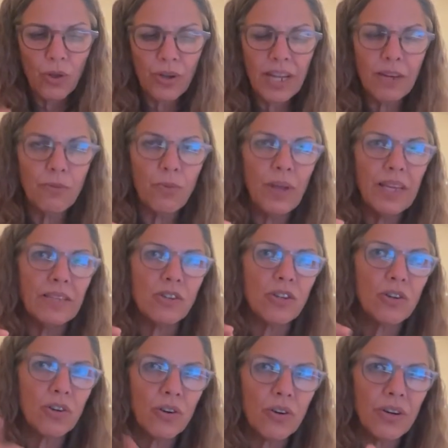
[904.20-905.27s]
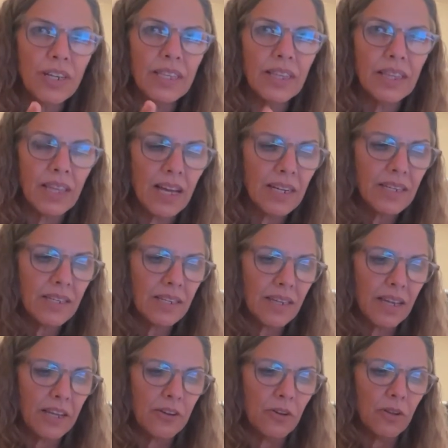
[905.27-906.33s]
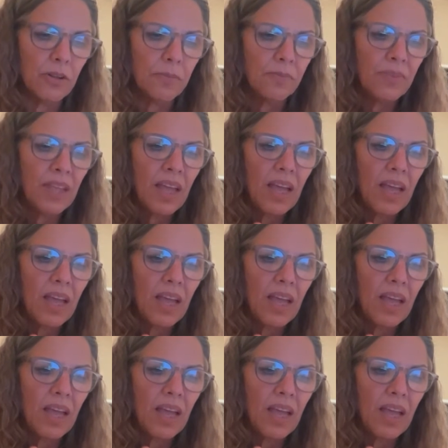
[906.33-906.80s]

at his current luck cycle